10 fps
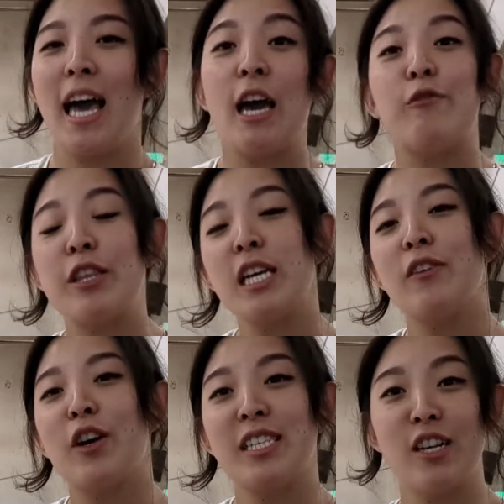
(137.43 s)
If we think of
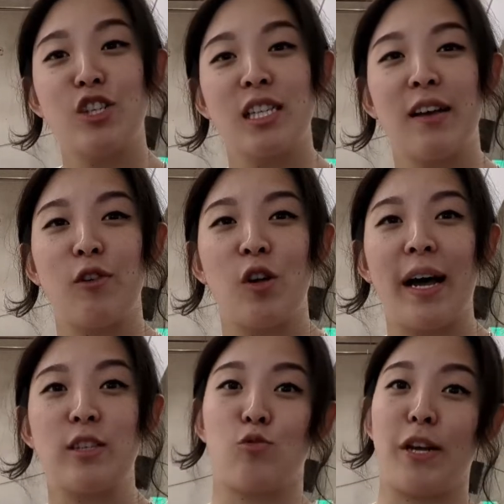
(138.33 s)
our tension level
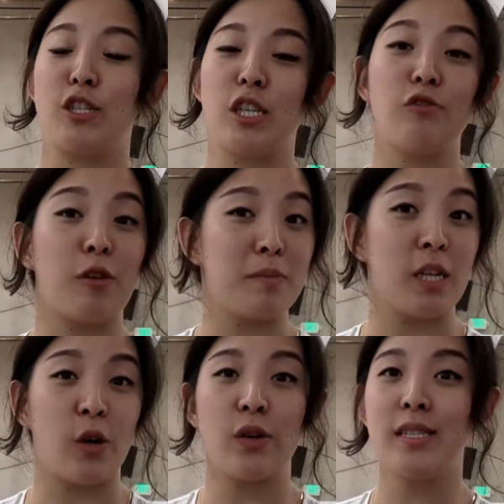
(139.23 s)
as ranging from
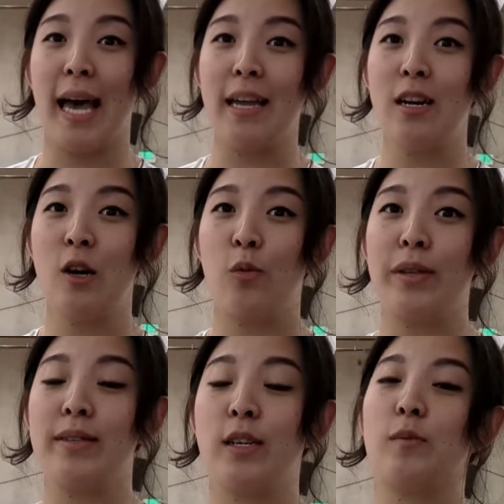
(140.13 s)
0 to 10, with
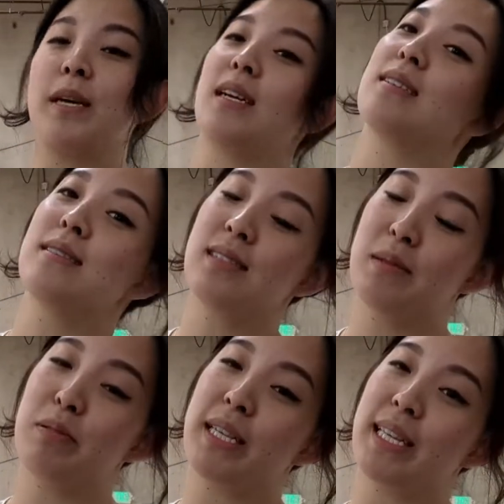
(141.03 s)
0 being
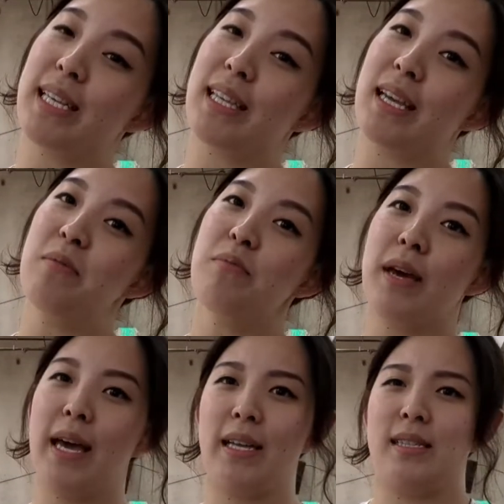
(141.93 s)
completely limp
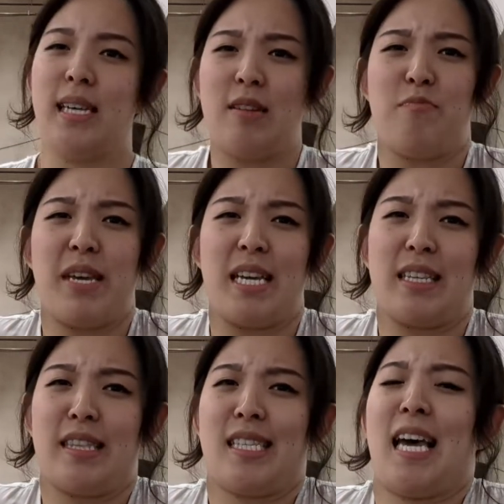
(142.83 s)
and 10 being
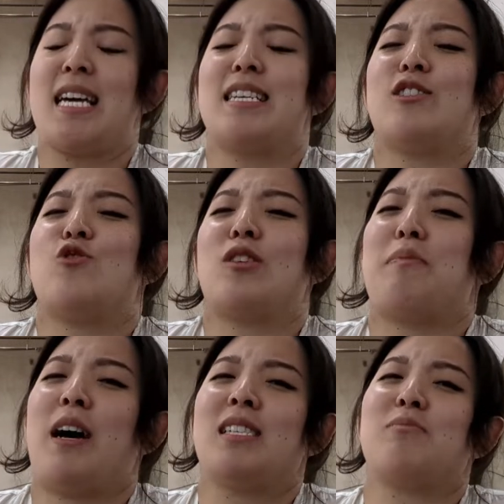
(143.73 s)
the tightest you could
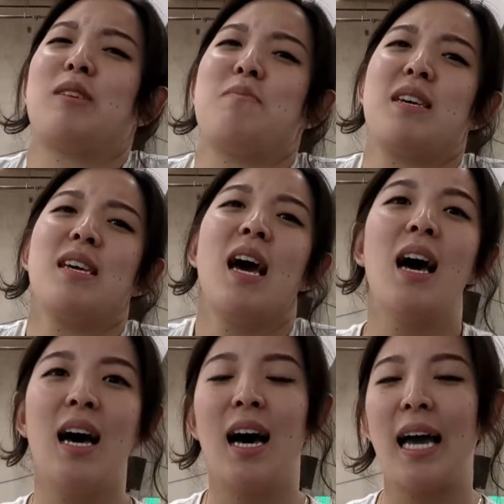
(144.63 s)
possibly be,
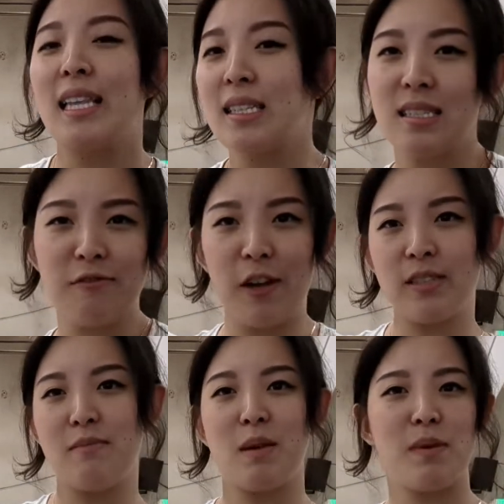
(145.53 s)
I like to default
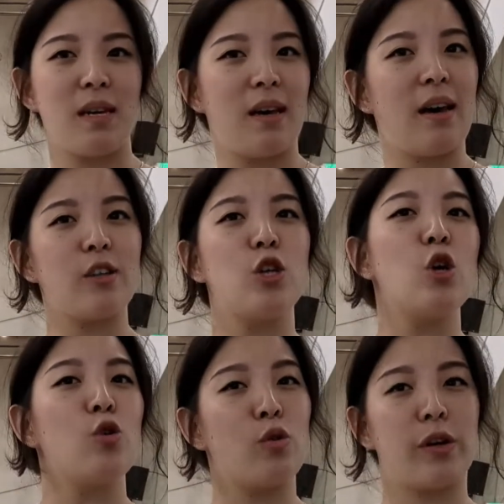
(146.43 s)
to maybe a
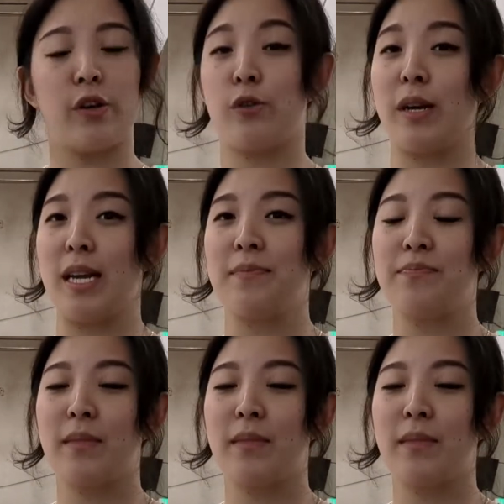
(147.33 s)
2 or a 3.